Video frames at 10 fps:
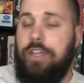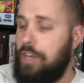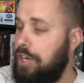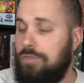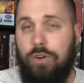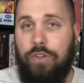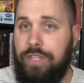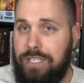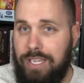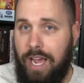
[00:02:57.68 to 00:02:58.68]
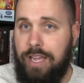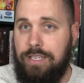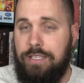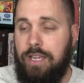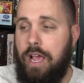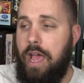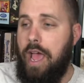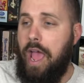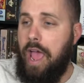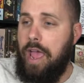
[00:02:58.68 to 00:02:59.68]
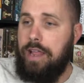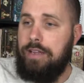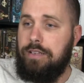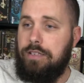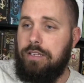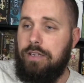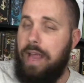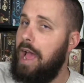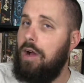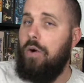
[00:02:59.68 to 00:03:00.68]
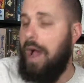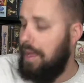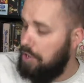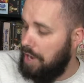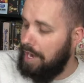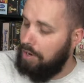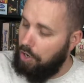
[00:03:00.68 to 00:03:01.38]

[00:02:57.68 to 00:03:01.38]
You're going to roll these dice, and now you got to